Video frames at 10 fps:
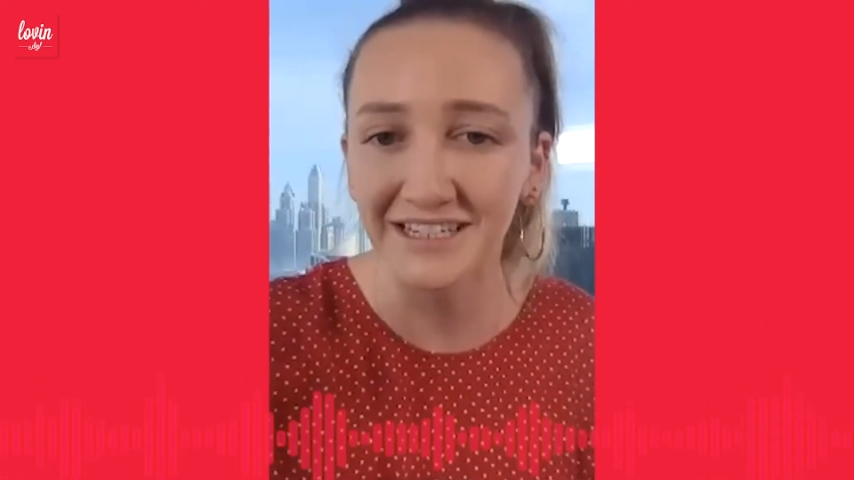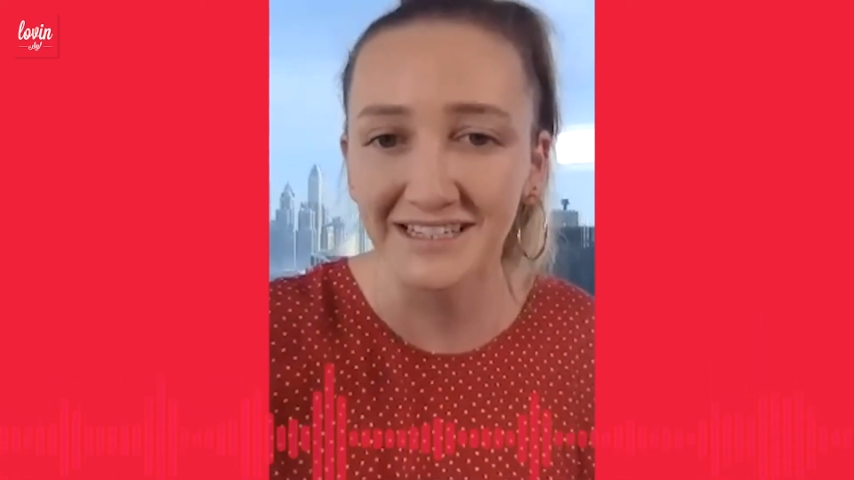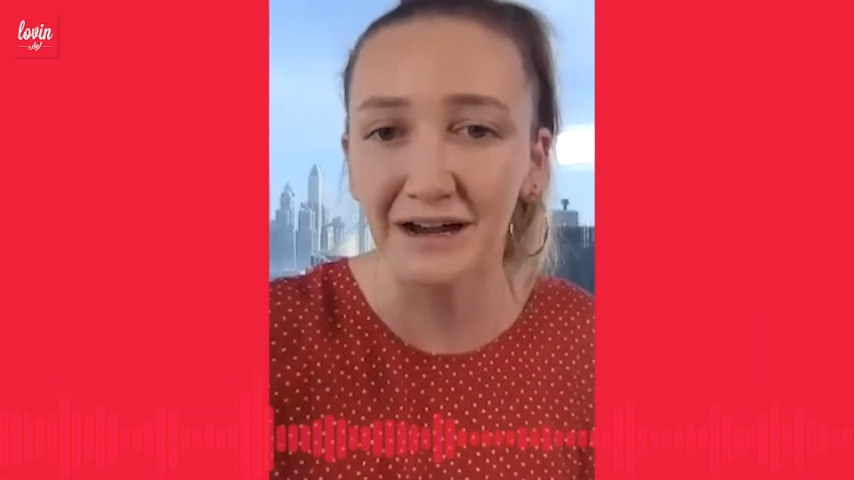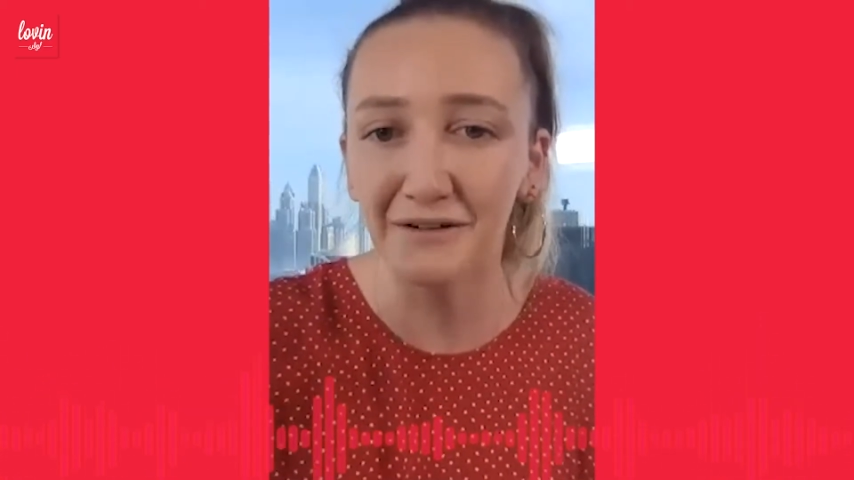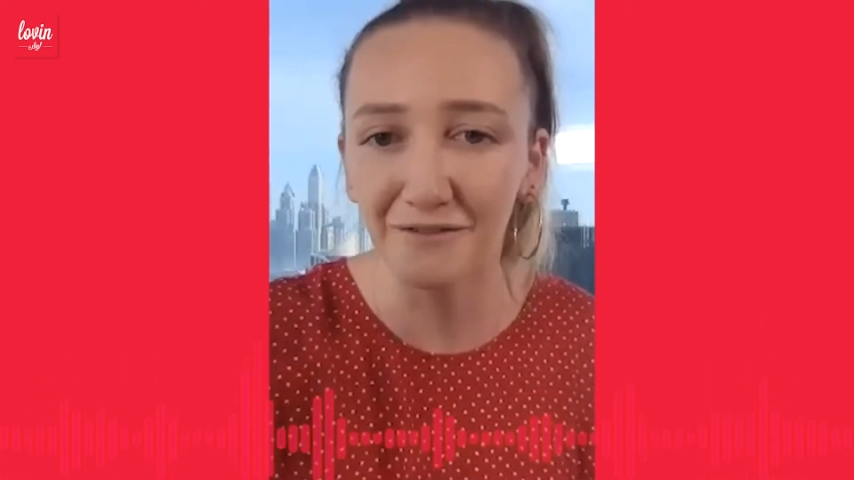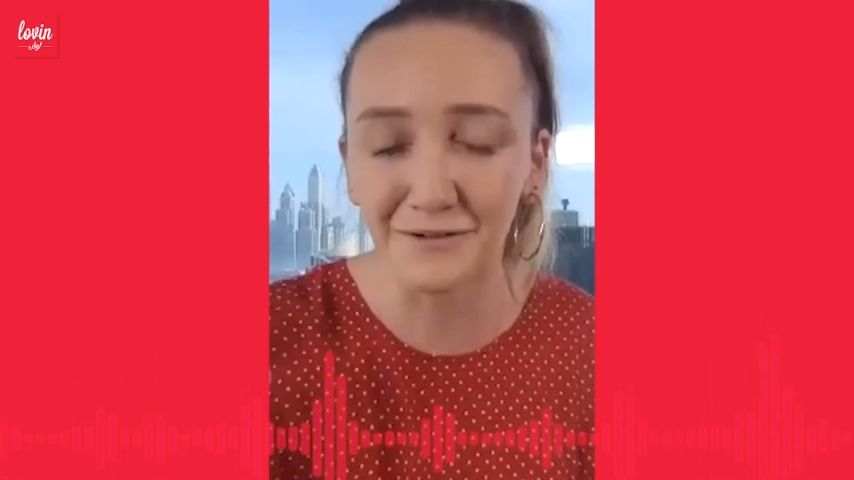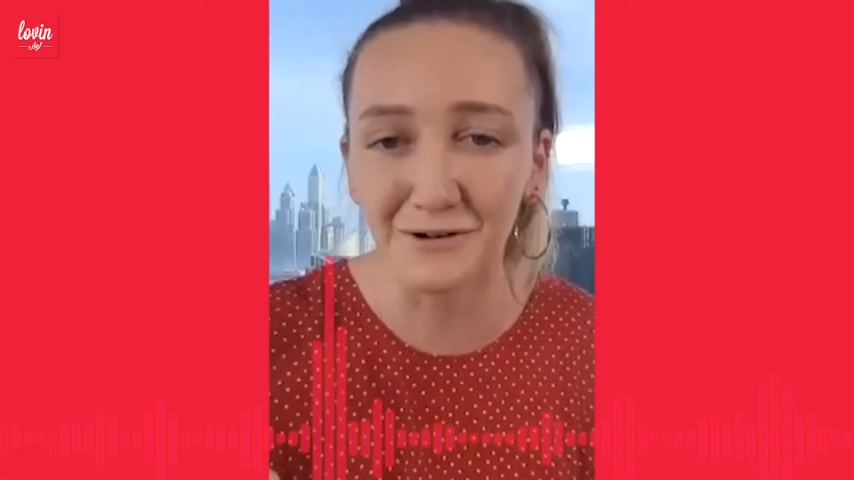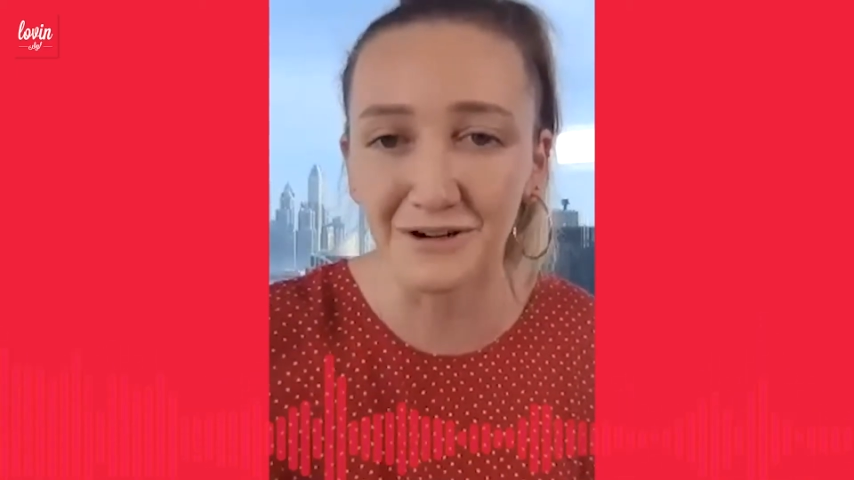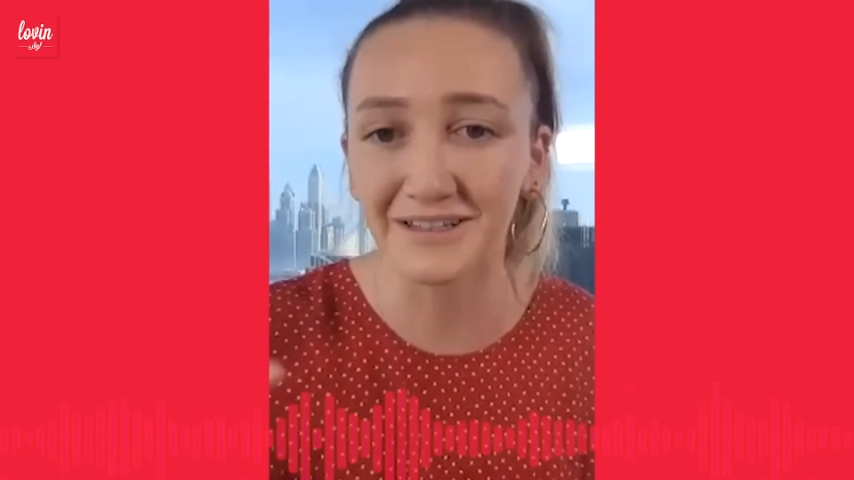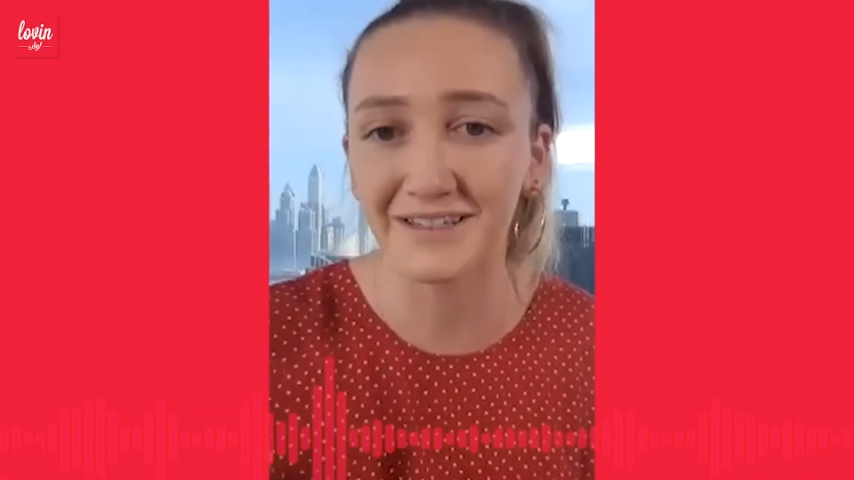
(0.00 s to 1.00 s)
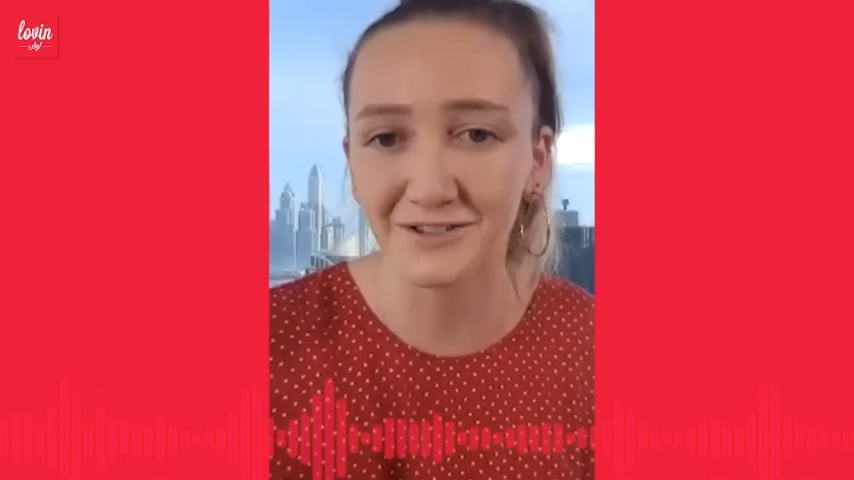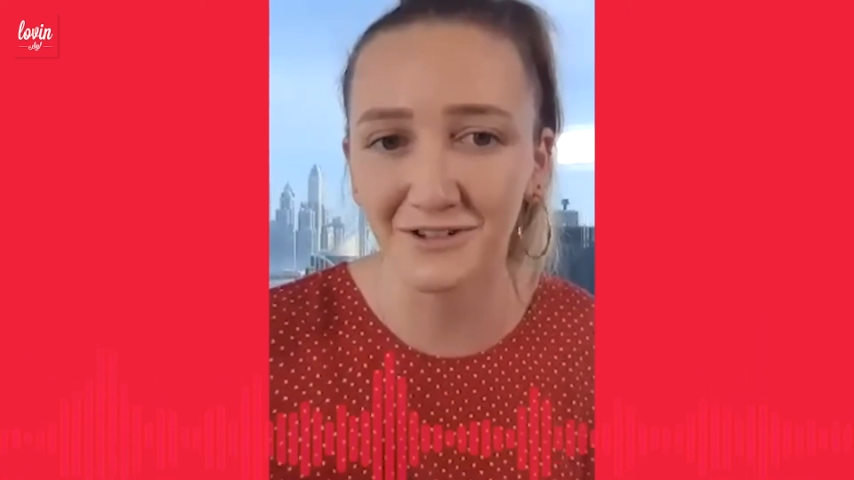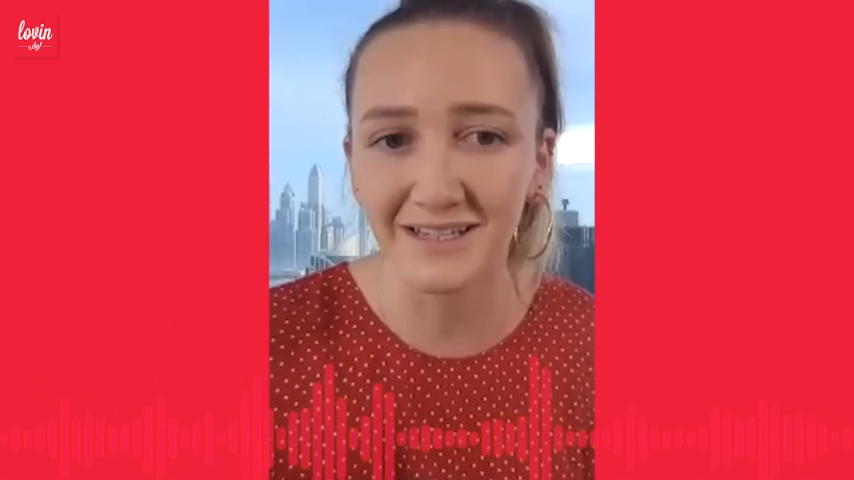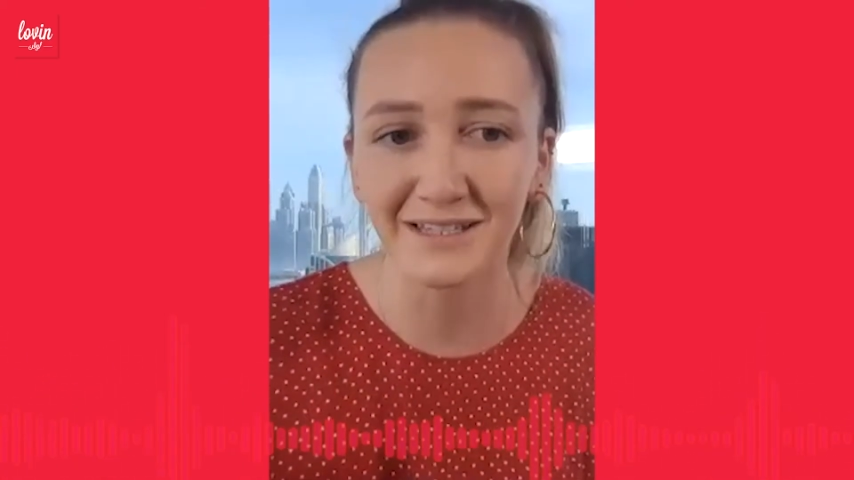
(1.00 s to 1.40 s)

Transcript: it's not for the street.